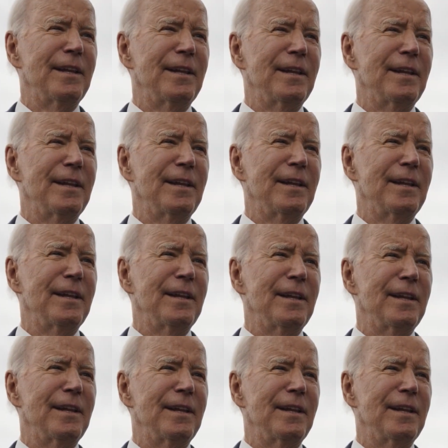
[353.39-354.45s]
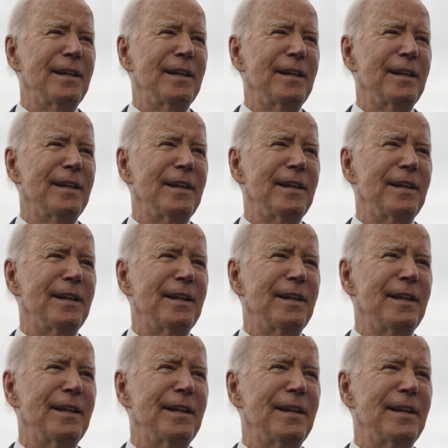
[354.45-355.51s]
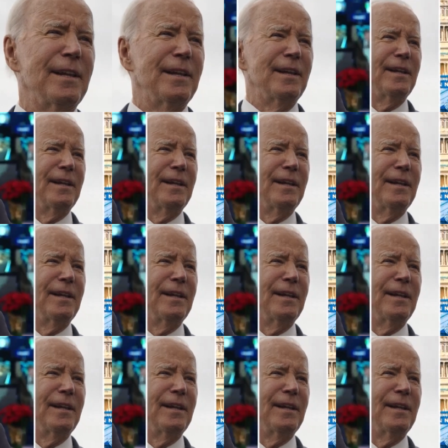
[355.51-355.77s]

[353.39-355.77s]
(silent)